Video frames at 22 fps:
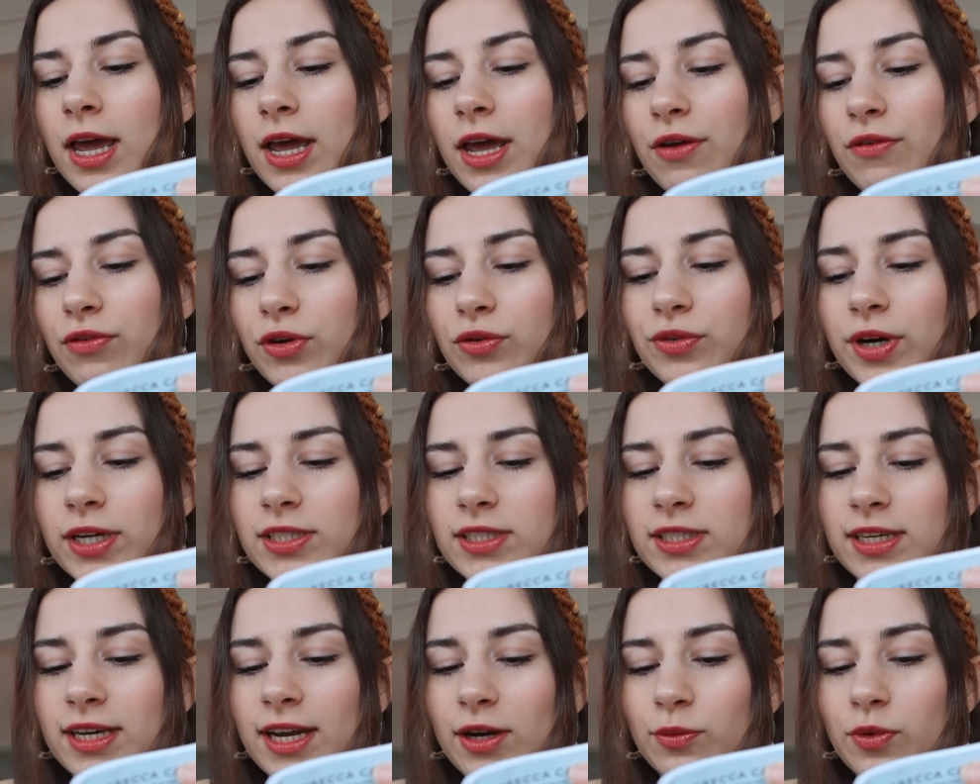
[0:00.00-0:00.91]
If you
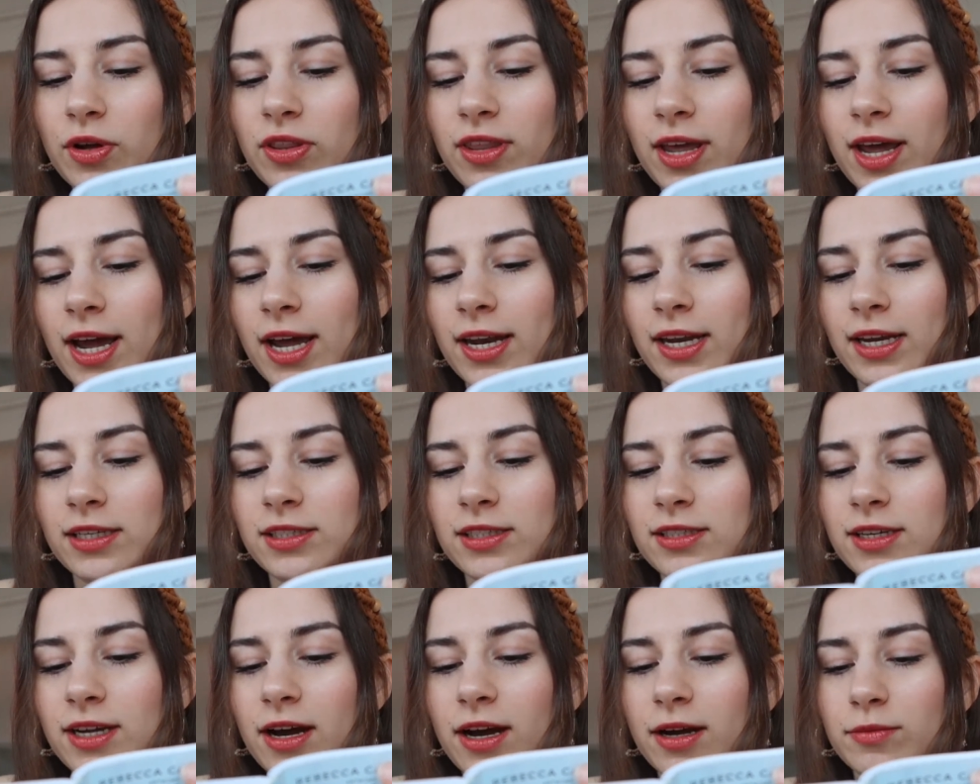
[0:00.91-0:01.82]
resonate with that,
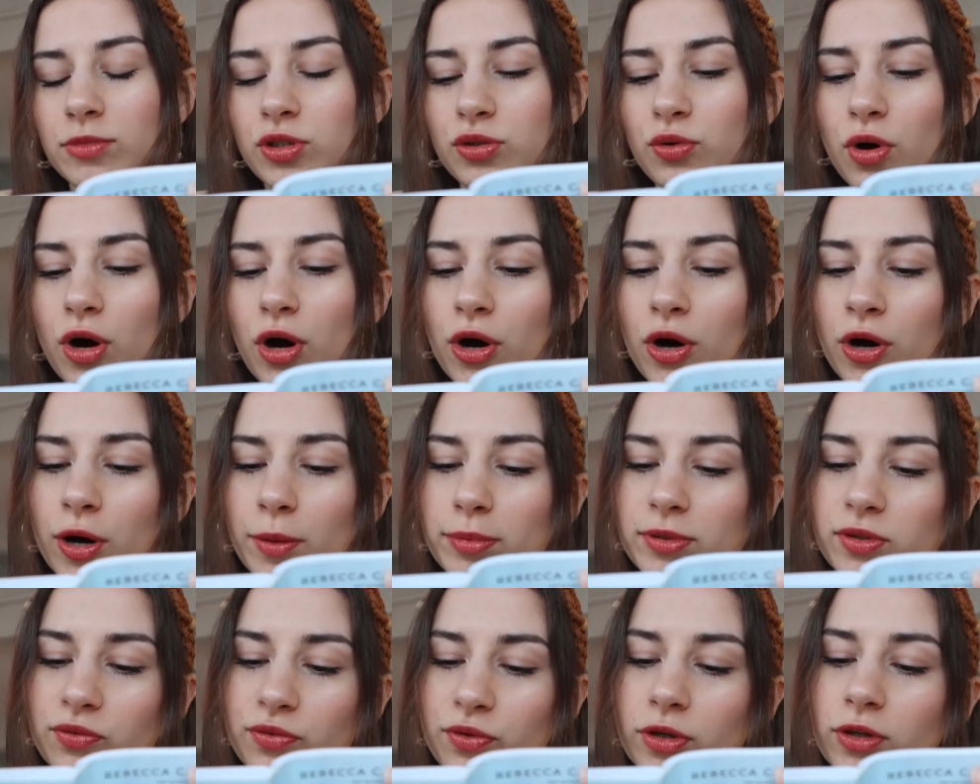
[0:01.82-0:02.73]
it's time to
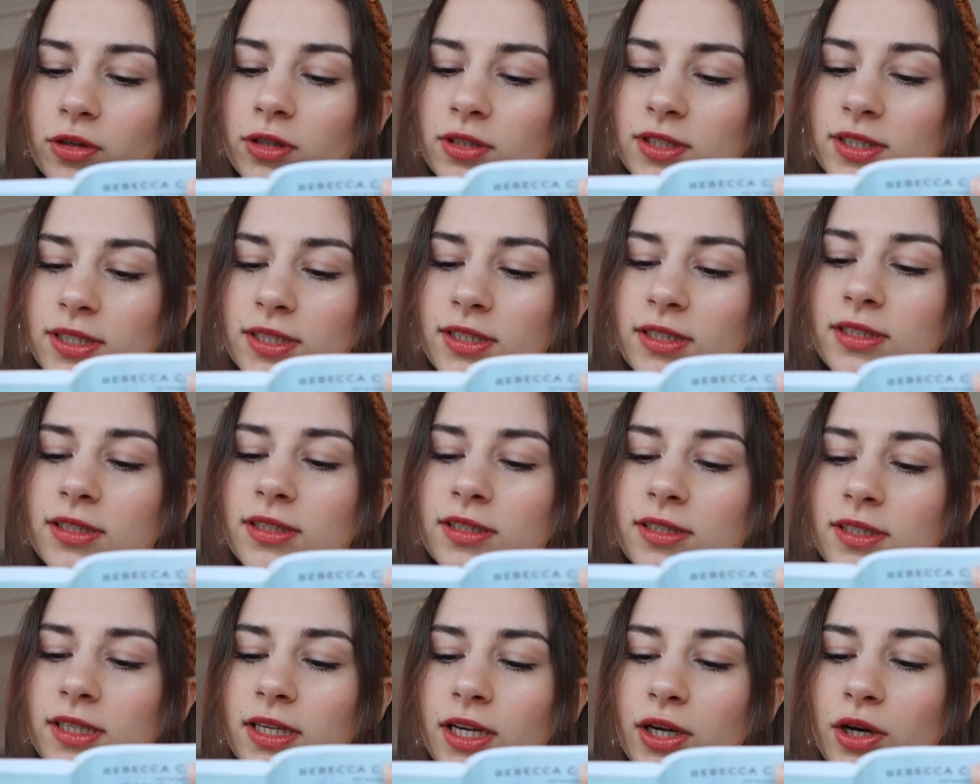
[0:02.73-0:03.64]
opt for
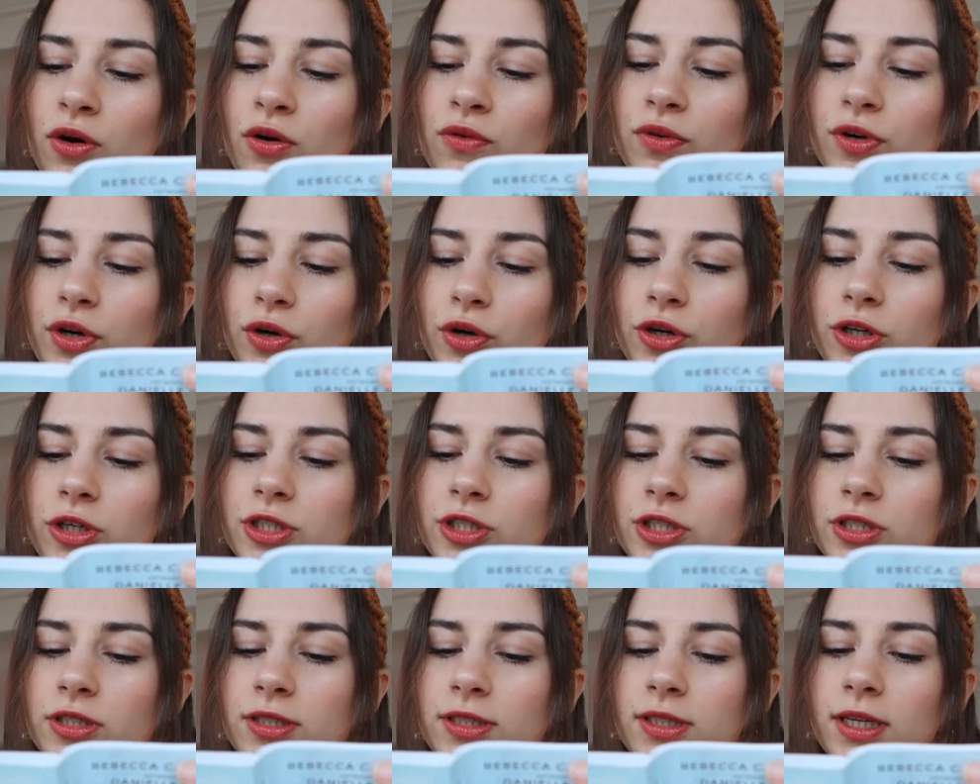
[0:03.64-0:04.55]
consistency over
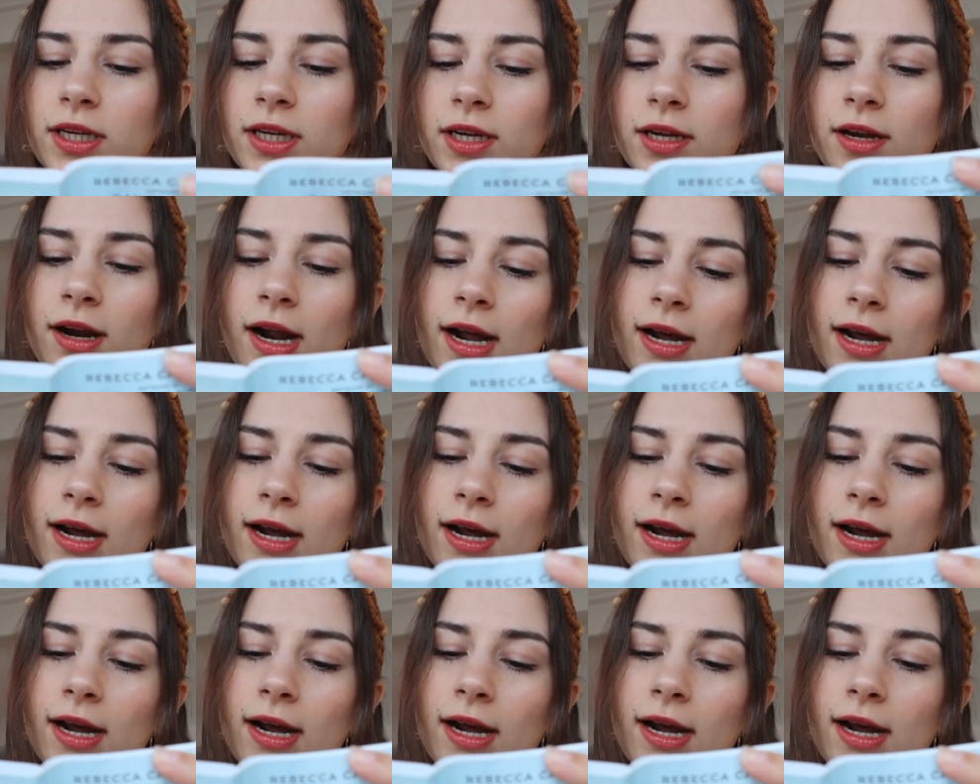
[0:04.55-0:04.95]
urgency.